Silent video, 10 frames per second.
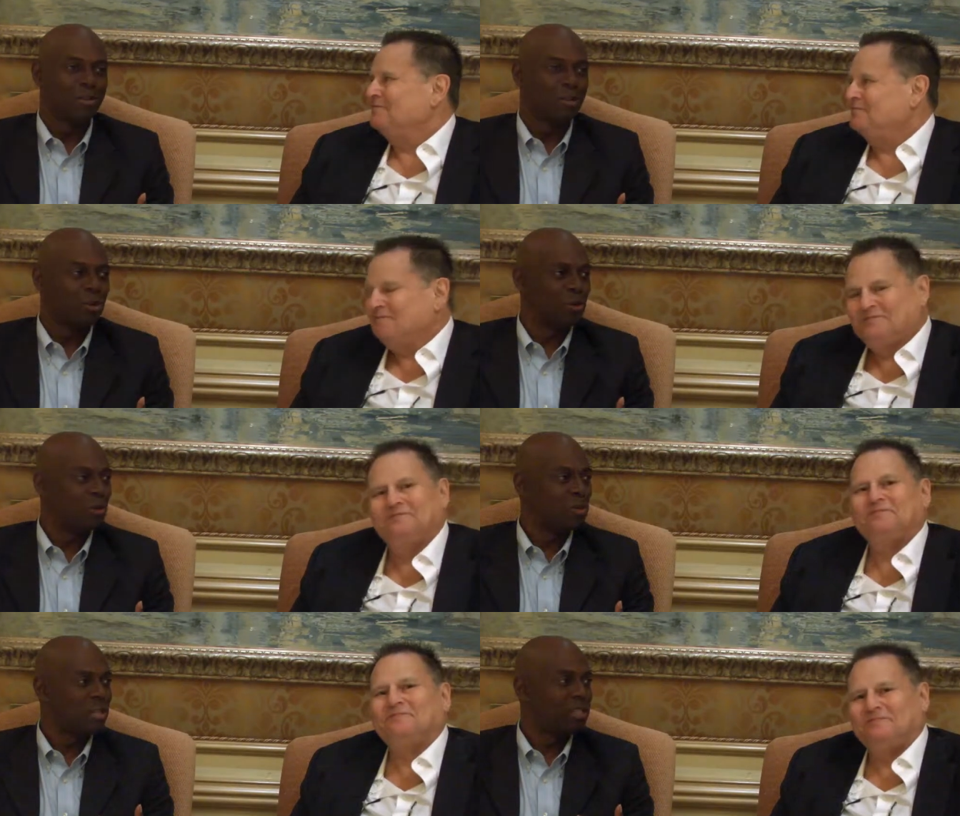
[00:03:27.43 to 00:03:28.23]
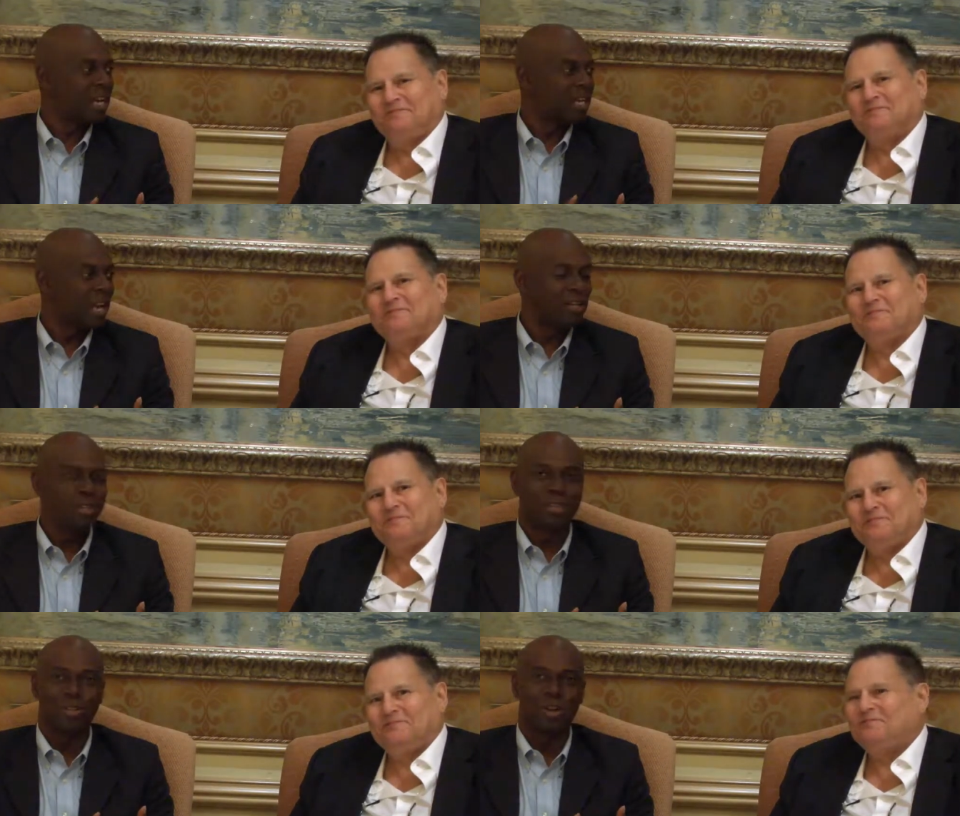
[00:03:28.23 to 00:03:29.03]
Speaker 1: So there's mm-hmm.
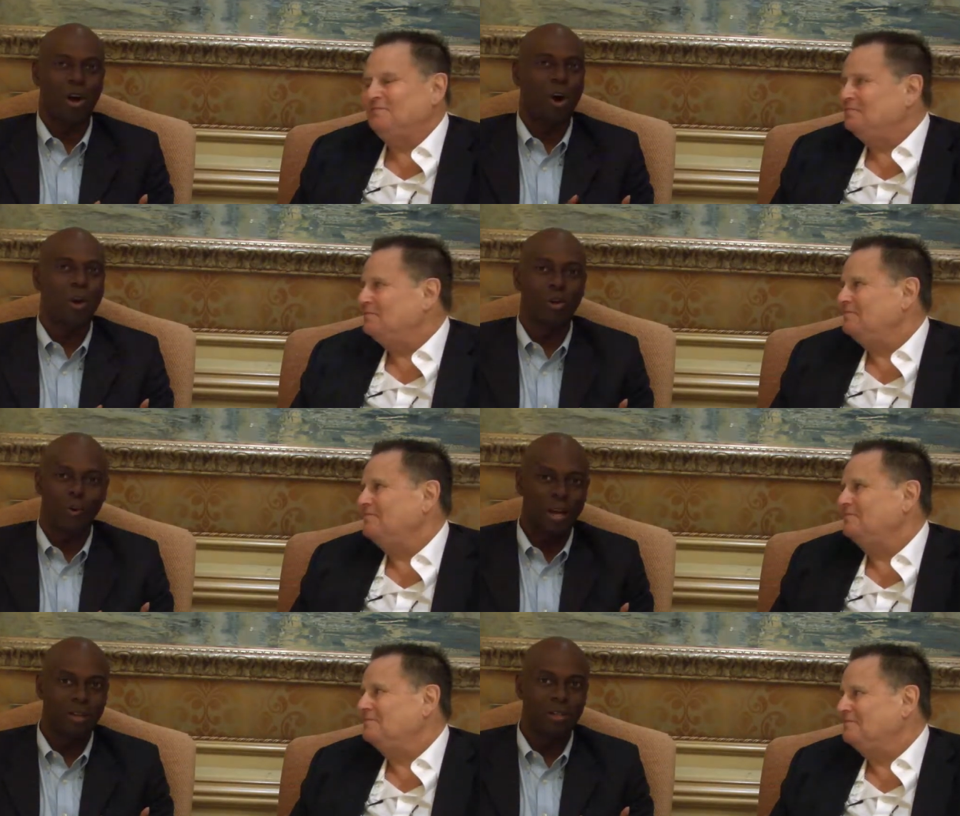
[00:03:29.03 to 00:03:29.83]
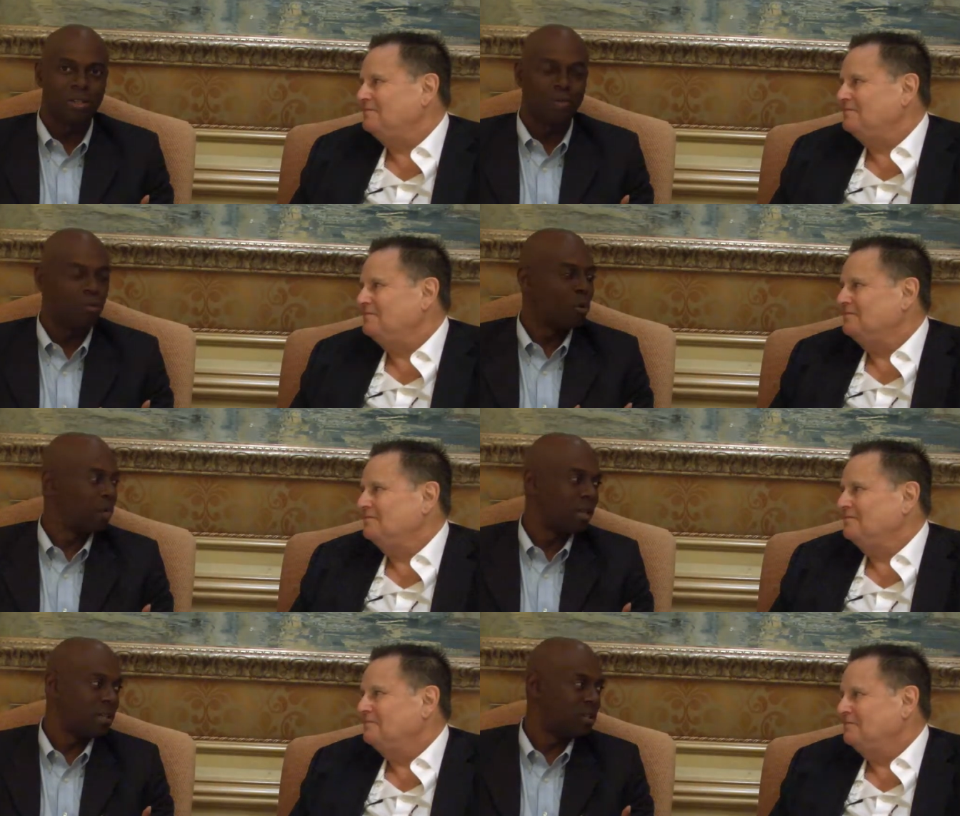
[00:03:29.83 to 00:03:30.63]
technology mm-hmm. is all around us in more
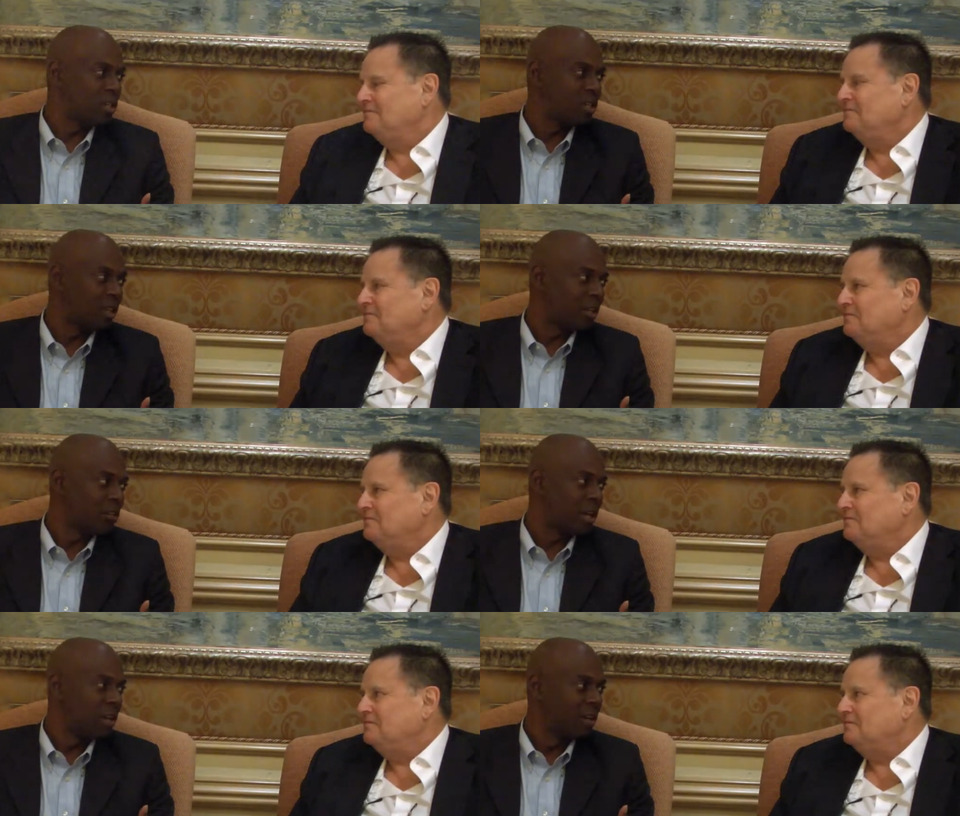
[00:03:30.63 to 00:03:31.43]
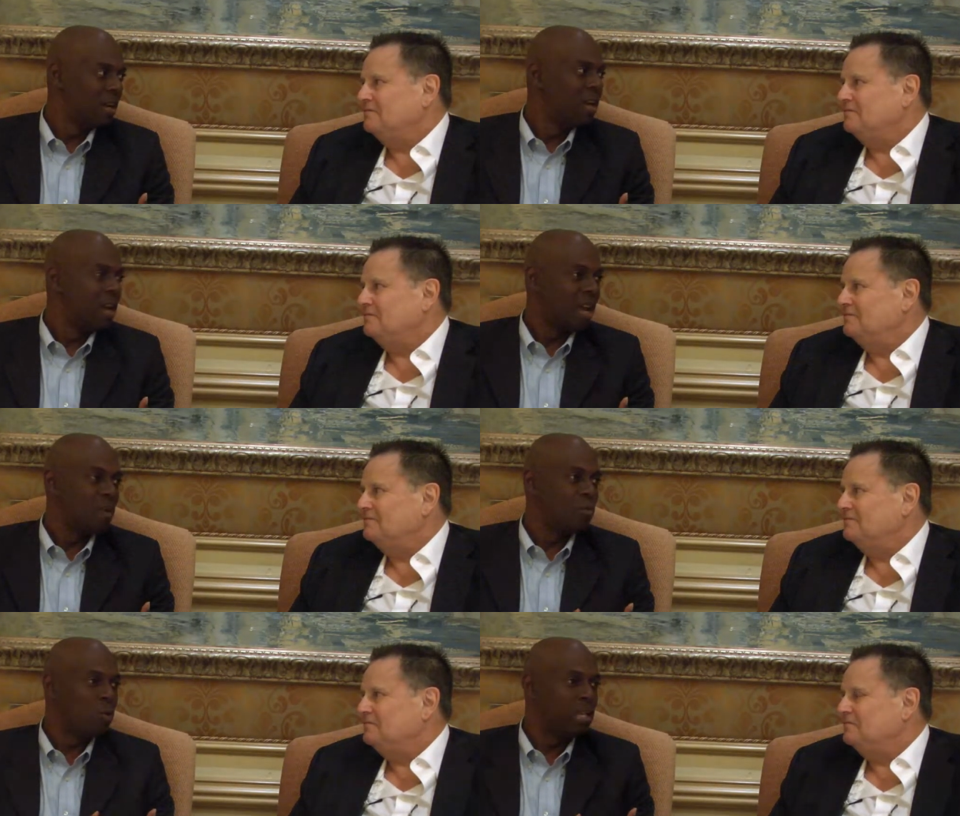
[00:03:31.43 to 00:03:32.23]
ways than just electronic,
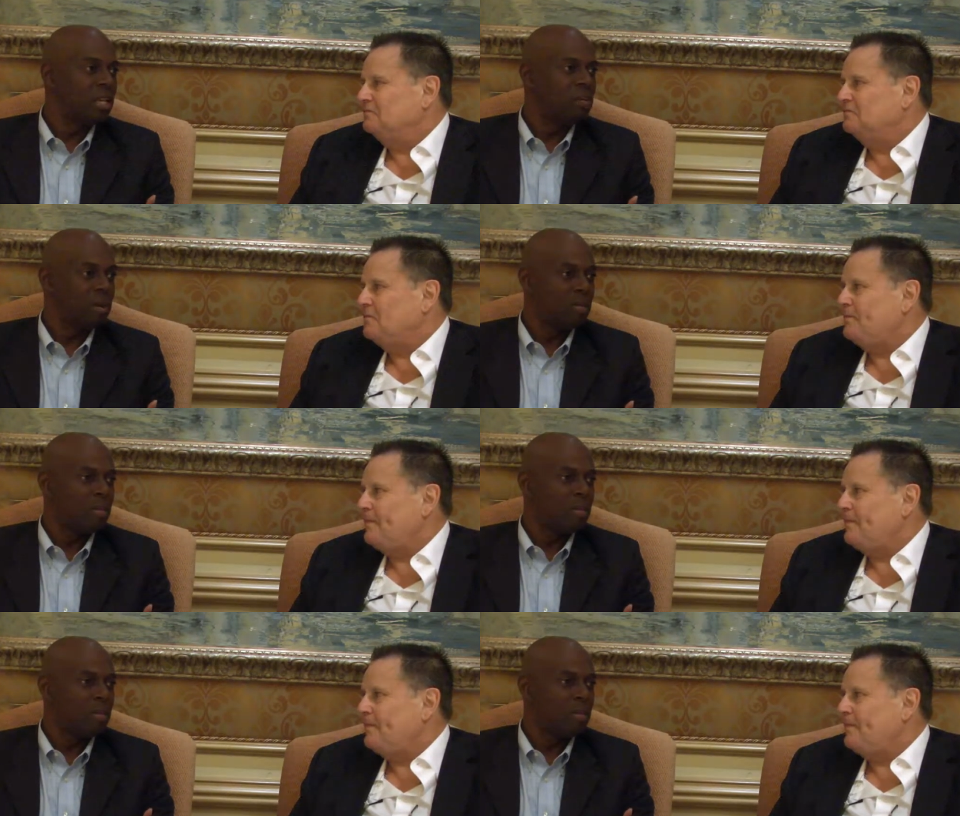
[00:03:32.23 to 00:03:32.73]
And we need to be,